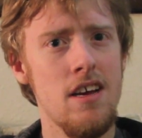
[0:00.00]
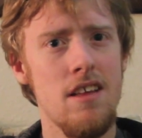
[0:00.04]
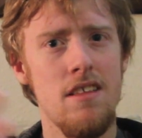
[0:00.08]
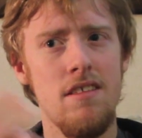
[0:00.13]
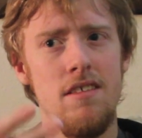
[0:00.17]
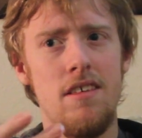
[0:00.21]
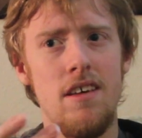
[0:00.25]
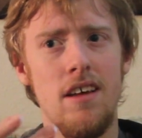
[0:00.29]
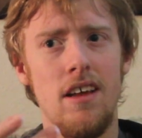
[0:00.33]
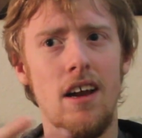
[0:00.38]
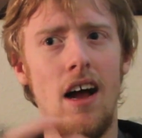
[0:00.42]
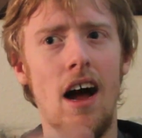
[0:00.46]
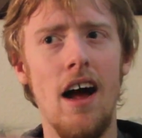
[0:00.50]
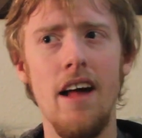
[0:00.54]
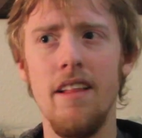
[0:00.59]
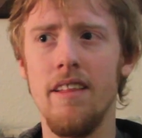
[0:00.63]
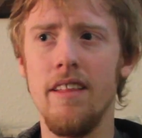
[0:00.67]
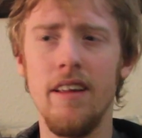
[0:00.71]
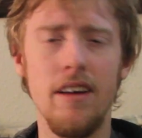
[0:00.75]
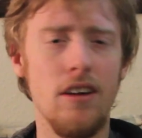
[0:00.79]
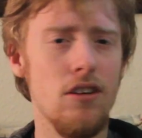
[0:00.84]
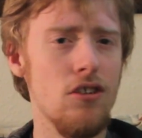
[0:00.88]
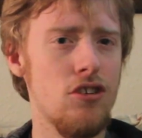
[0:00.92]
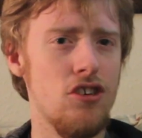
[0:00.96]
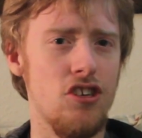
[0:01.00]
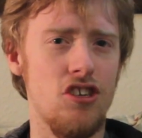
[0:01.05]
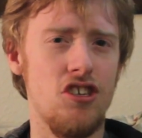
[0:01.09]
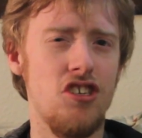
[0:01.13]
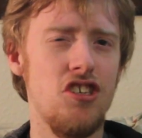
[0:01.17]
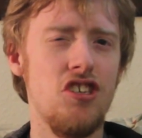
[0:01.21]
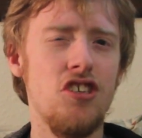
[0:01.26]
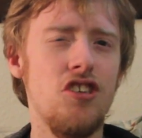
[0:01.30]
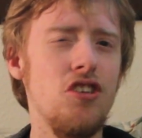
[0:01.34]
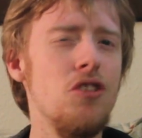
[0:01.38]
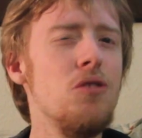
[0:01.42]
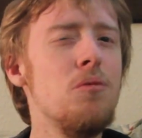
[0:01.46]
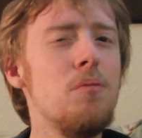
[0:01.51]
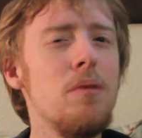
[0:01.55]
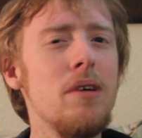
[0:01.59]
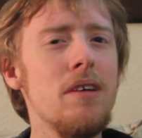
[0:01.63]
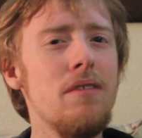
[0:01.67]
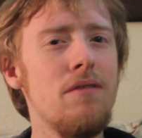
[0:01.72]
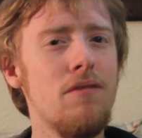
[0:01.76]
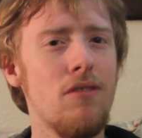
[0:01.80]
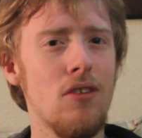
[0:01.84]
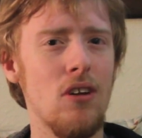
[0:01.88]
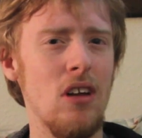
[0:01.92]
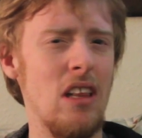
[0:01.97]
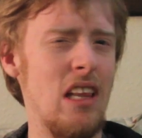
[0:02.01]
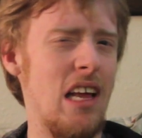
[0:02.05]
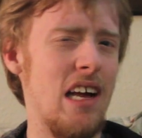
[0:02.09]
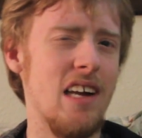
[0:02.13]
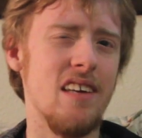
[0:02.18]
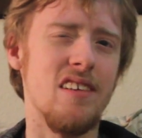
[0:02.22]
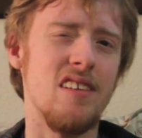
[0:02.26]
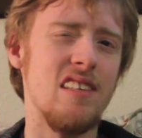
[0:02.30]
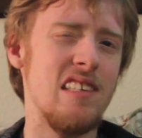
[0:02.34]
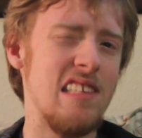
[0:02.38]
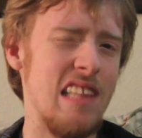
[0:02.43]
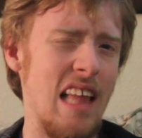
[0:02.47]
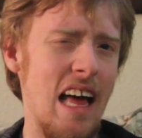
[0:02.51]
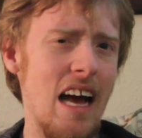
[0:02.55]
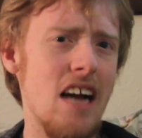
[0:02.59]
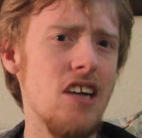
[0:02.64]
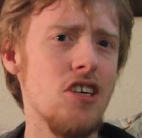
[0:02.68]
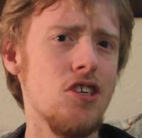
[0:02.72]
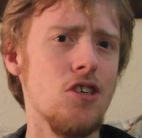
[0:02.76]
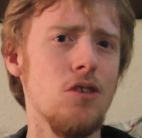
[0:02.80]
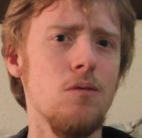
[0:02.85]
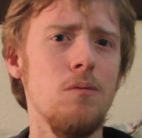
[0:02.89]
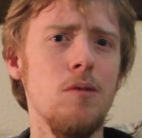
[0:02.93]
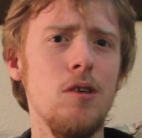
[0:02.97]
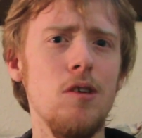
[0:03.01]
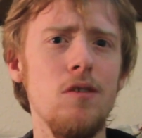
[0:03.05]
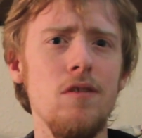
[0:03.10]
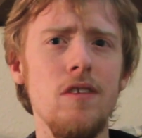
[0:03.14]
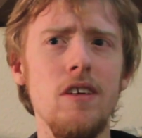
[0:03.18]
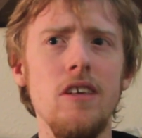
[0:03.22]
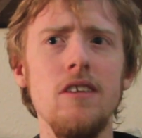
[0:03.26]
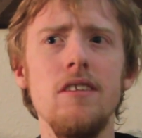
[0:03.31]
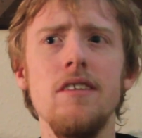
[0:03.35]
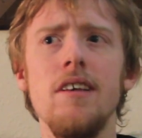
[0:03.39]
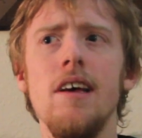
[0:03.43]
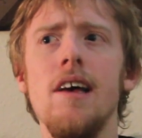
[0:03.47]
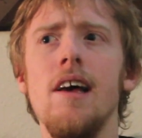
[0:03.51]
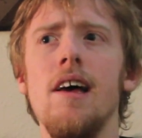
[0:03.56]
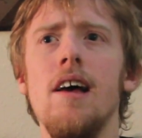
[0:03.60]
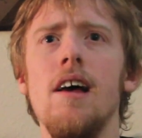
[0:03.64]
that I think are just stupid for a lot of slasher movies.